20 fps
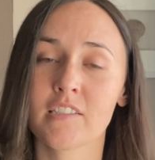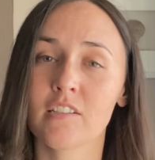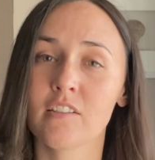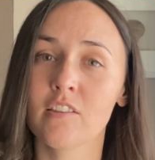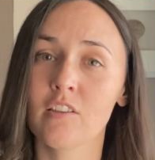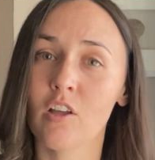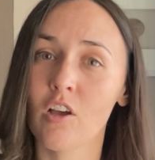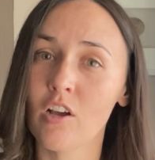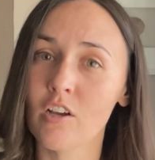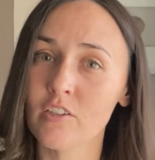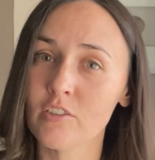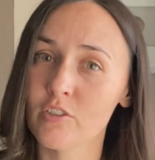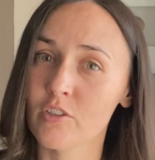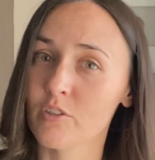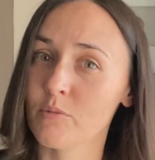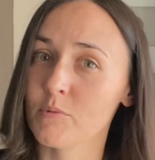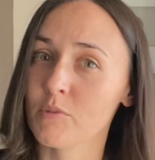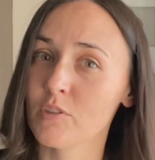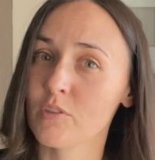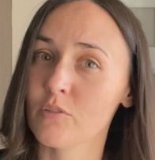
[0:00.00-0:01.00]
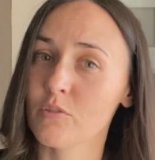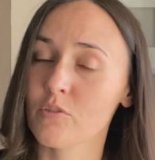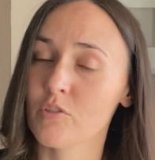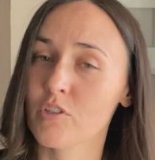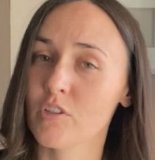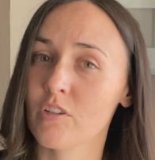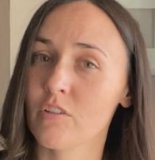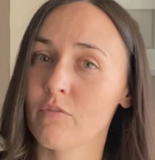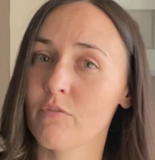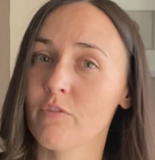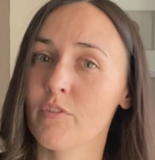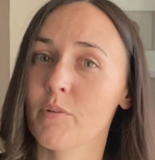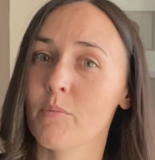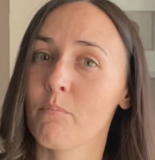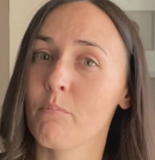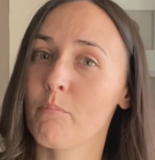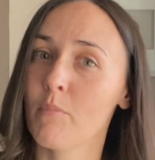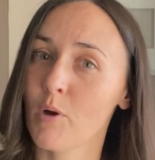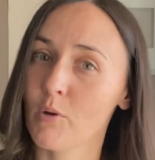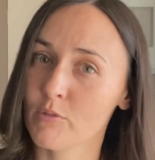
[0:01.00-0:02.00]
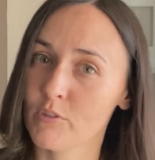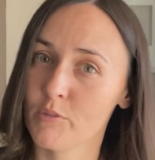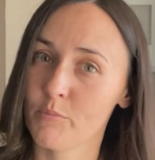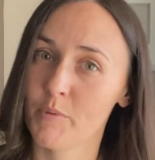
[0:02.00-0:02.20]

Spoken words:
a long-term solution for most